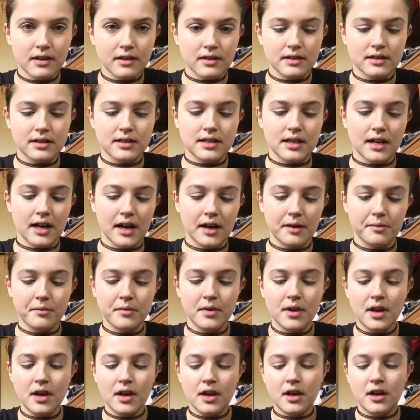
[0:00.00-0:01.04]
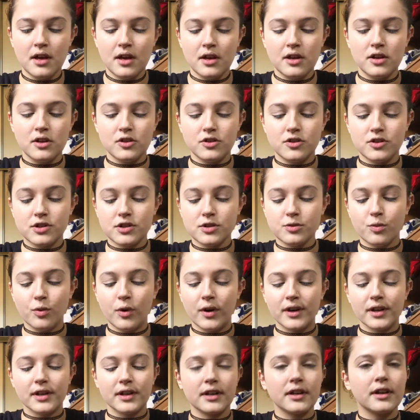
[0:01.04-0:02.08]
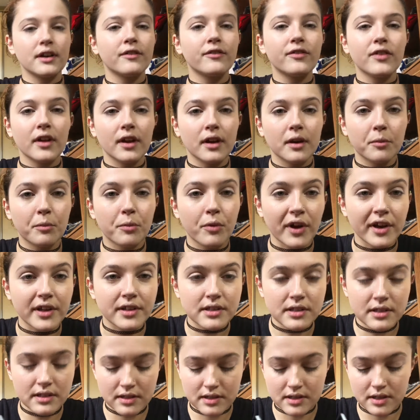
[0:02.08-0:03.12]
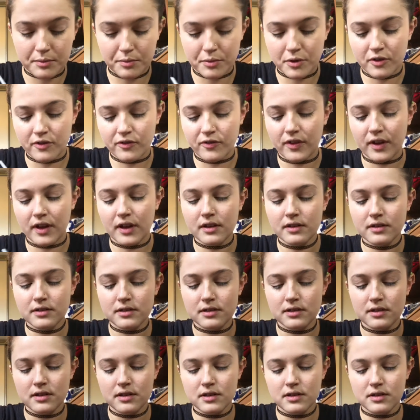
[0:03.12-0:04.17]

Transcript: This time, you just want it enough that it brightens up your face.